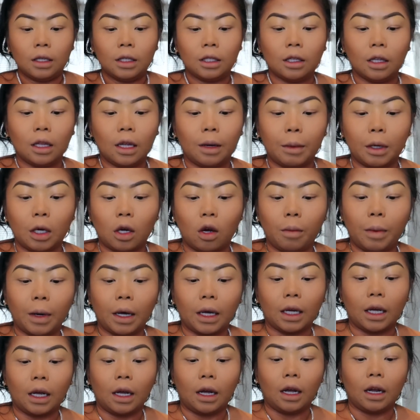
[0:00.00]
So then I'm gonna go
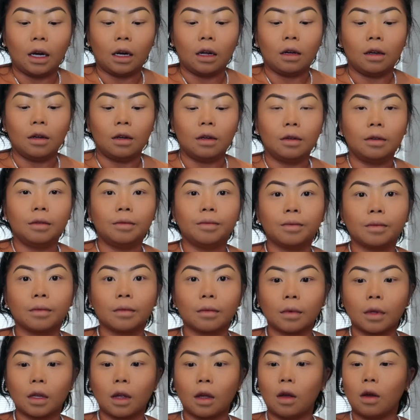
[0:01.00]
back in
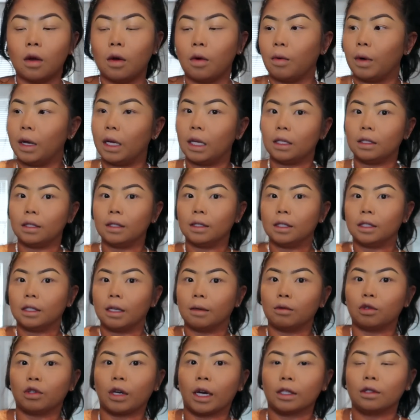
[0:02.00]
with
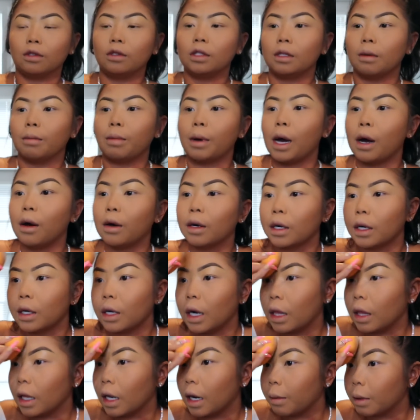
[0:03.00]
some translucent powder,
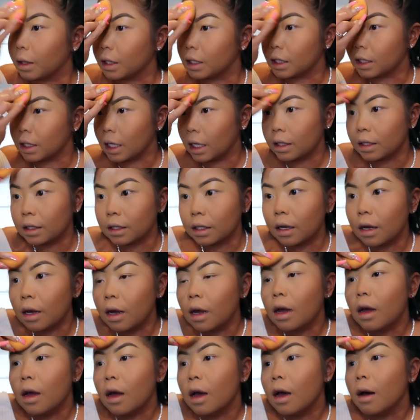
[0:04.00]
and then I'm gonna set
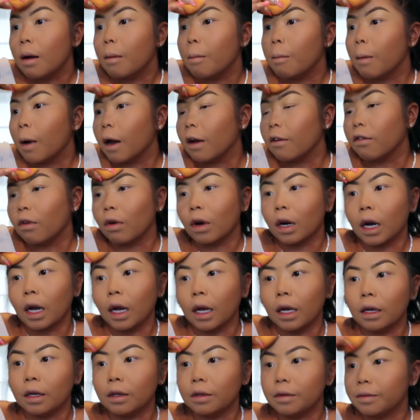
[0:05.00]
my
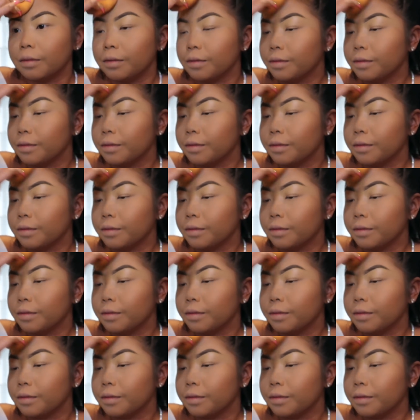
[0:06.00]
forehead,